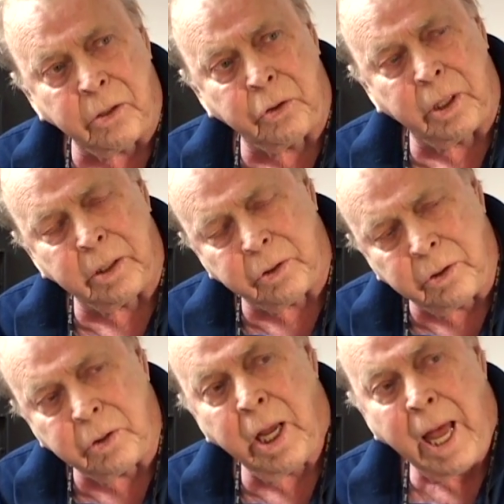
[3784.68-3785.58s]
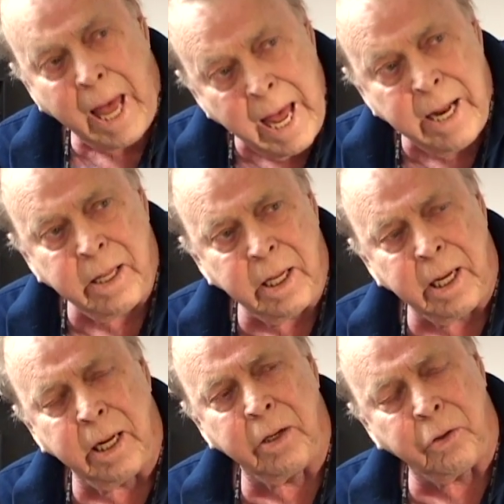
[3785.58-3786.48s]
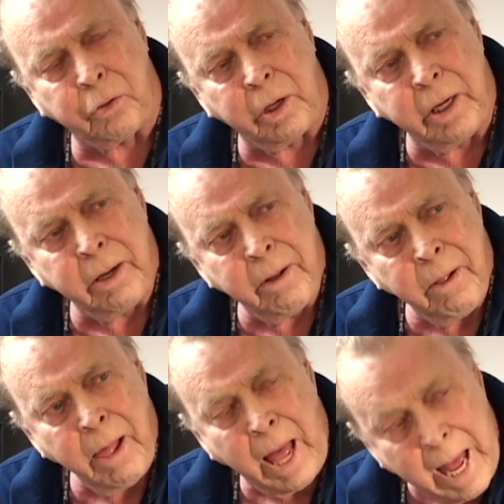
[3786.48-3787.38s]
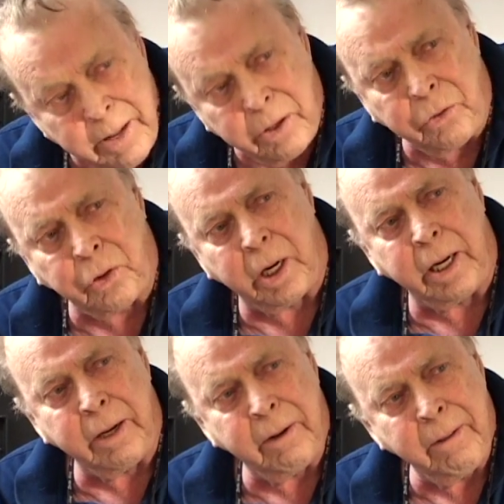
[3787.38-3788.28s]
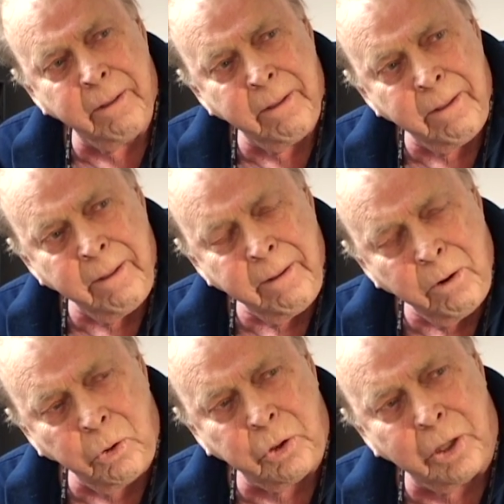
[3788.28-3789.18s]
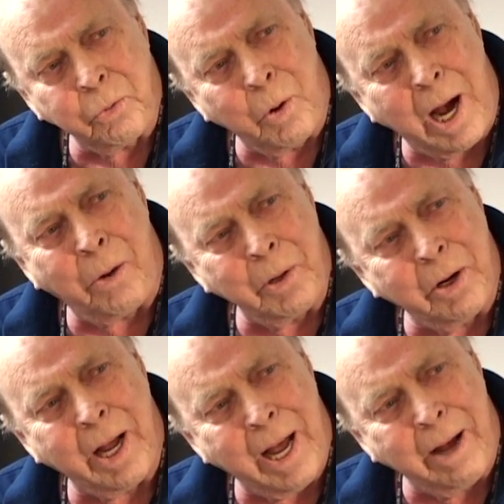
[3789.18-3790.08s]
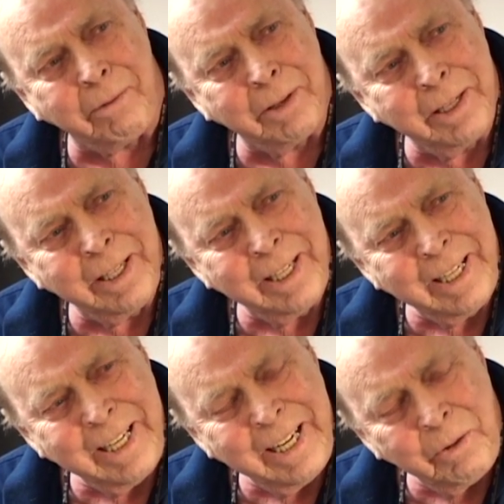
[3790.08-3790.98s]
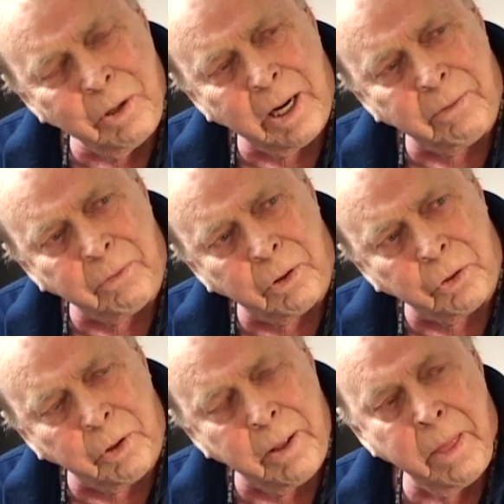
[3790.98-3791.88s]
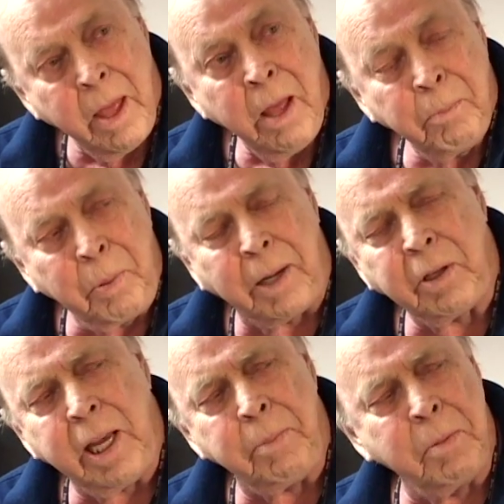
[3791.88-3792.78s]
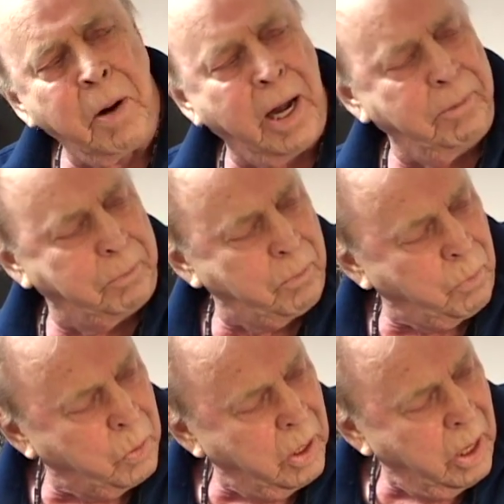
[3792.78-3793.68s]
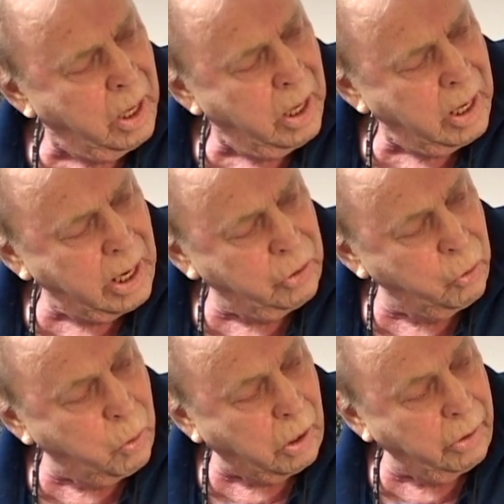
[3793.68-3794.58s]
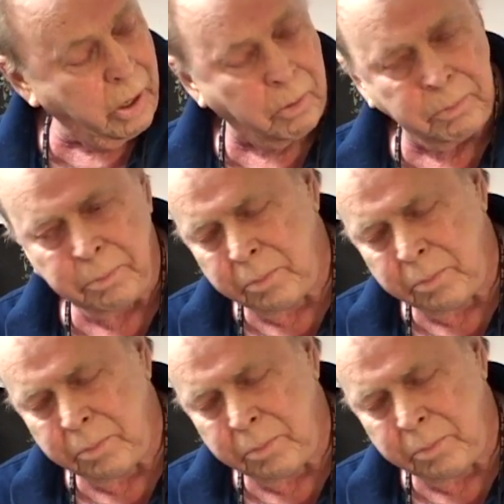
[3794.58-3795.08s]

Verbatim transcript: the citizens and the industry and the city who says, wow, we ought to have, we to have a first ring. But keep in mind, as you well know,